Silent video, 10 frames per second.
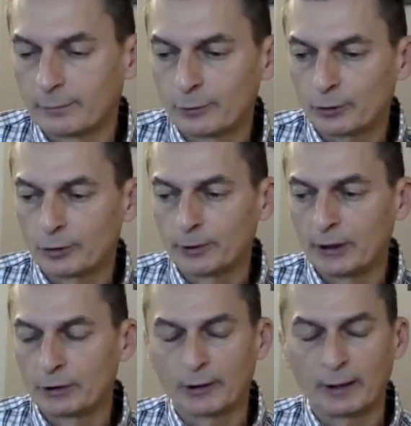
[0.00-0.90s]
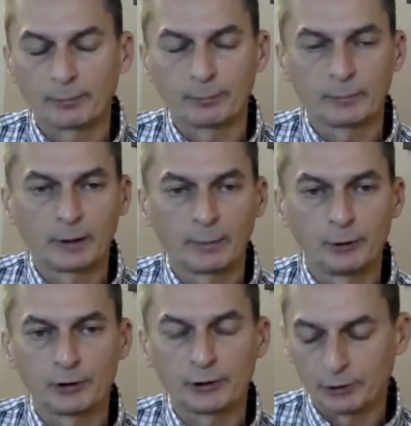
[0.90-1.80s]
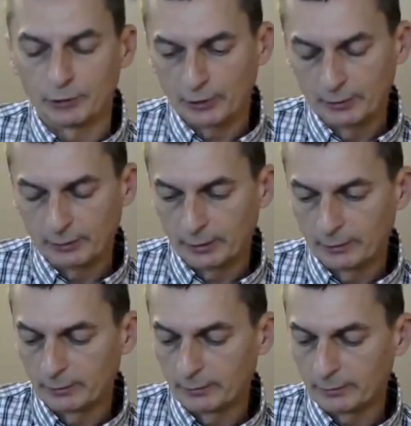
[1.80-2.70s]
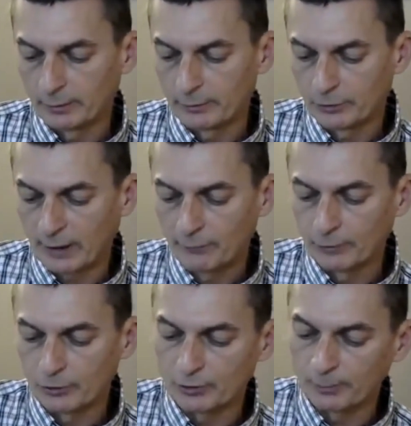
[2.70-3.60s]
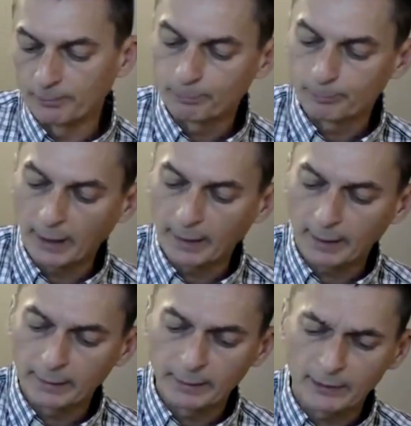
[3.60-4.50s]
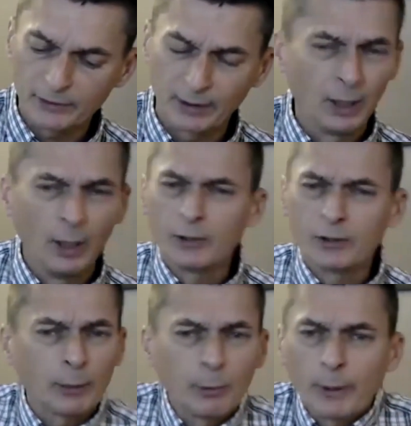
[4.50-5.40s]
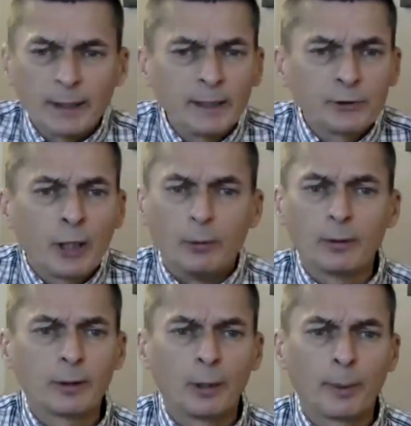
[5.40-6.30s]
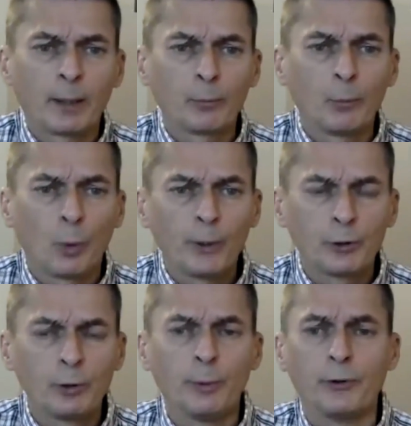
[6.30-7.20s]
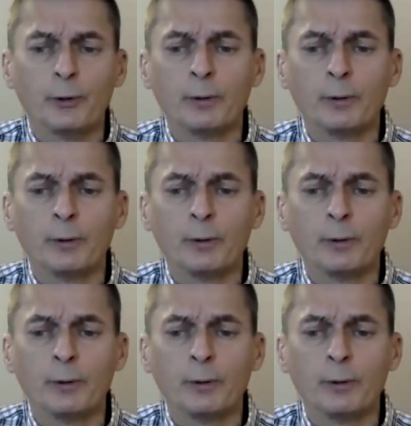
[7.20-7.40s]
took some teachers out, music teachers in the Stamford system. And I said, tell me what I need to know about what we do with